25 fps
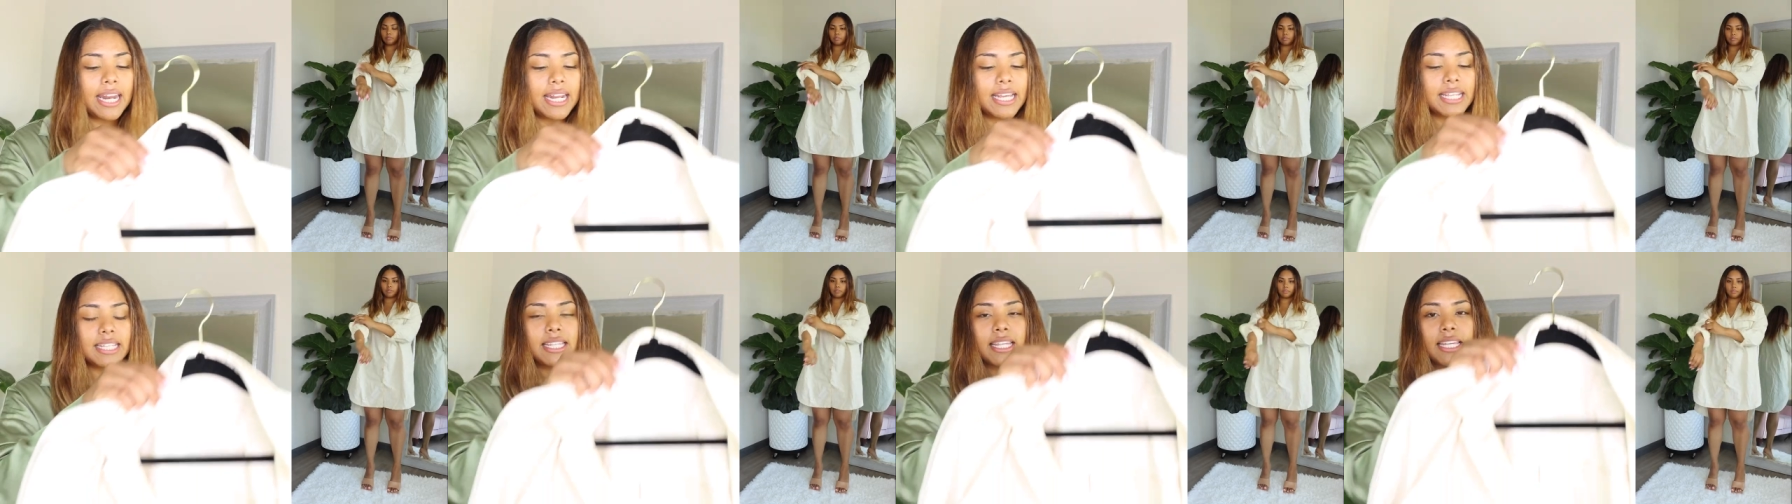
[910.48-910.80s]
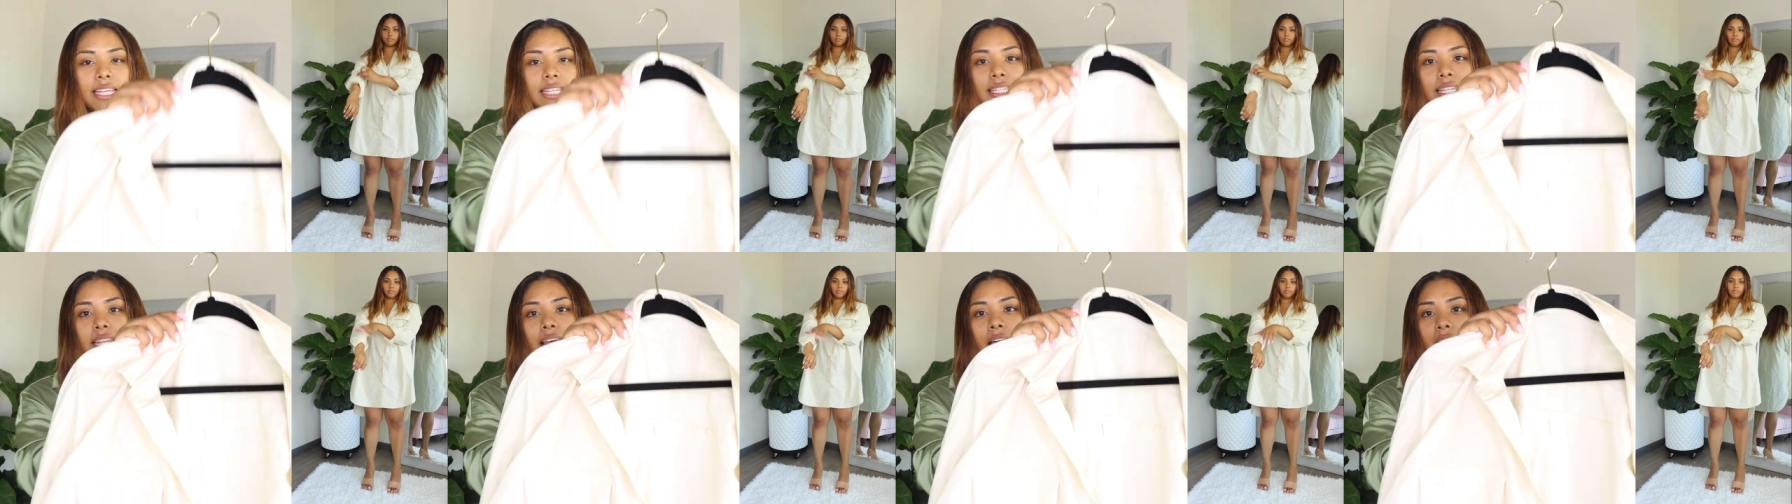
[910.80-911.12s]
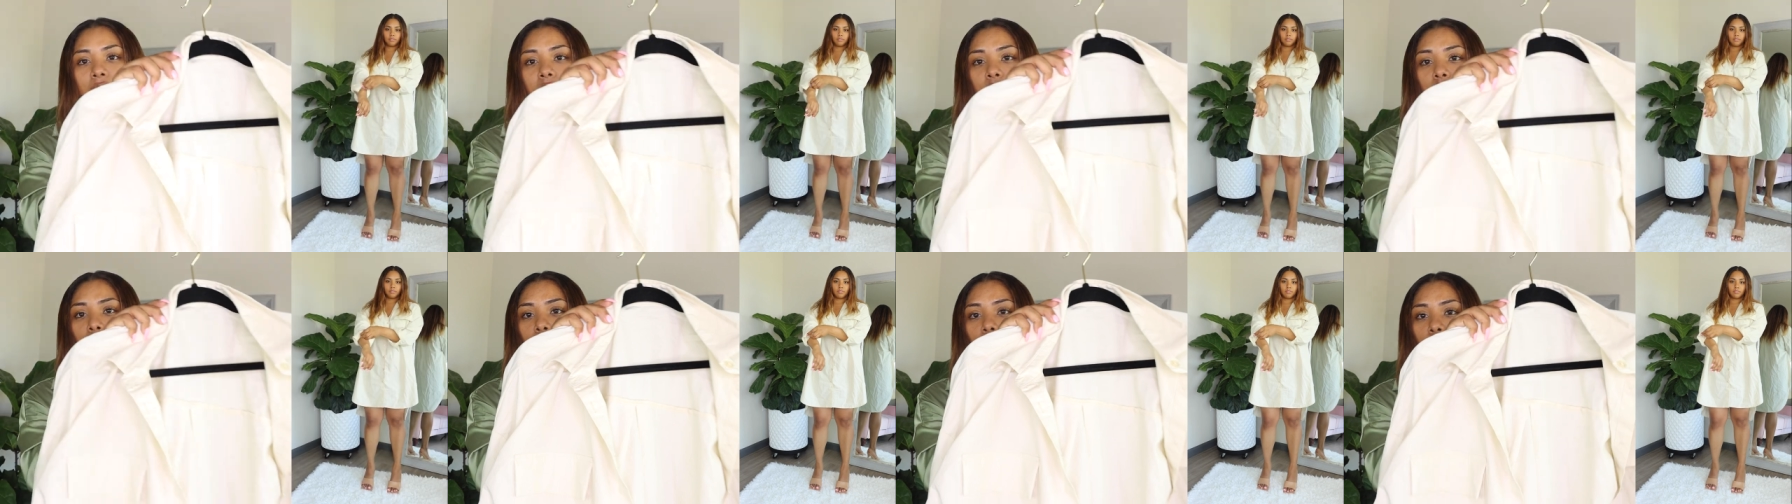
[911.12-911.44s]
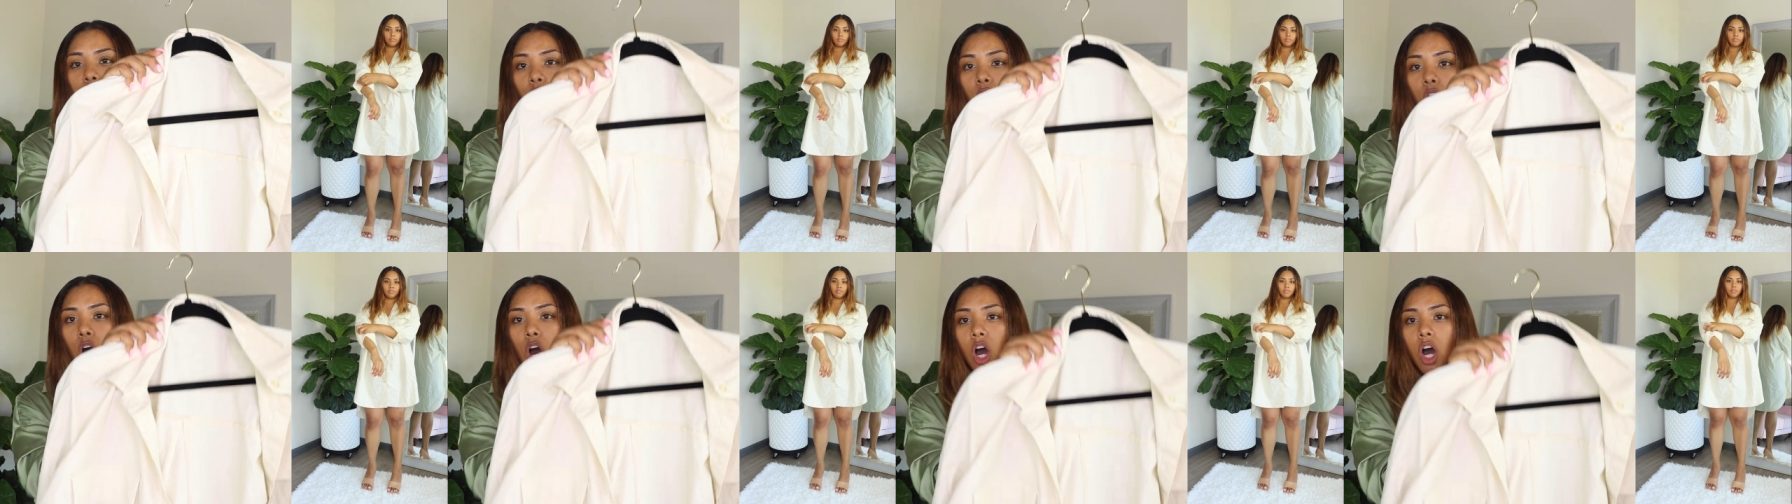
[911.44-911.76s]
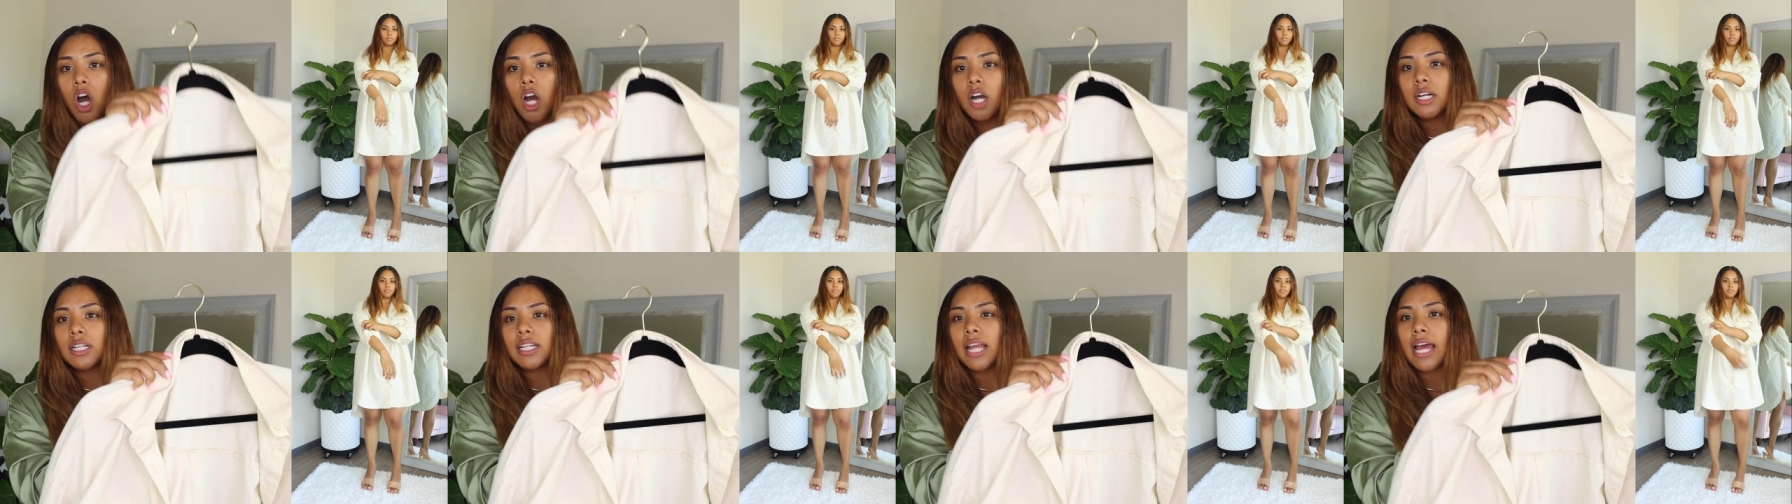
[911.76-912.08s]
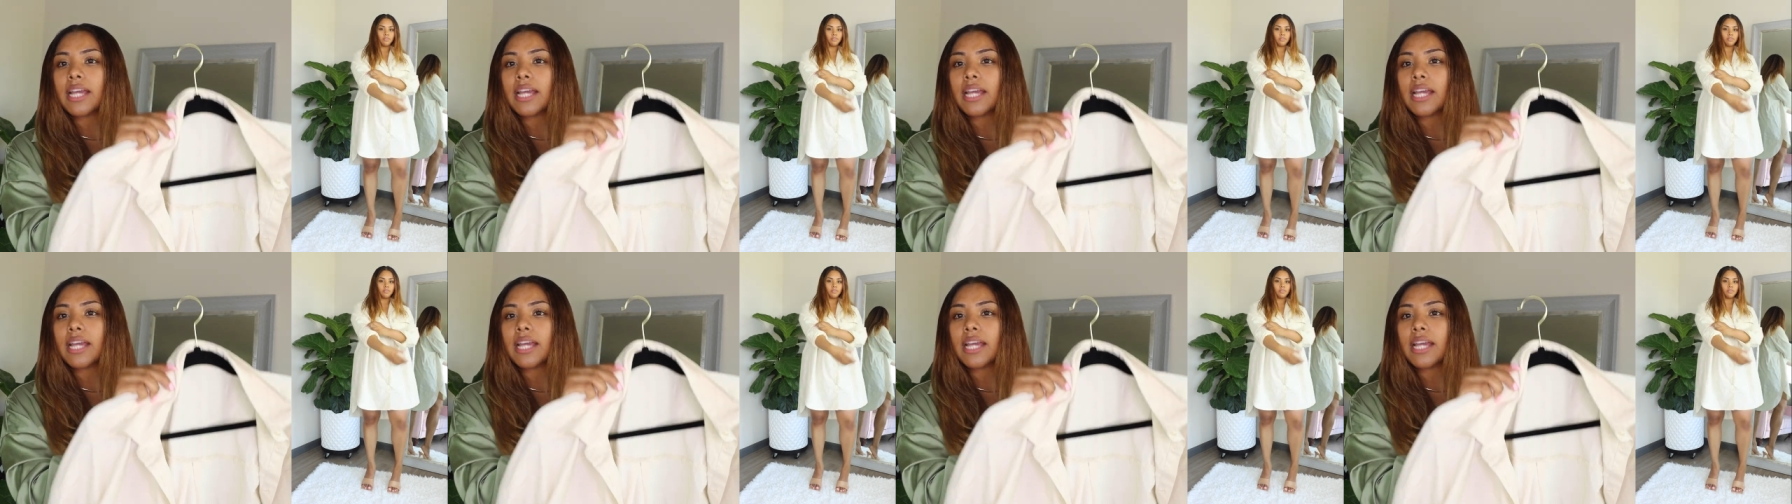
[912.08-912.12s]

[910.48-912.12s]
It is this like long,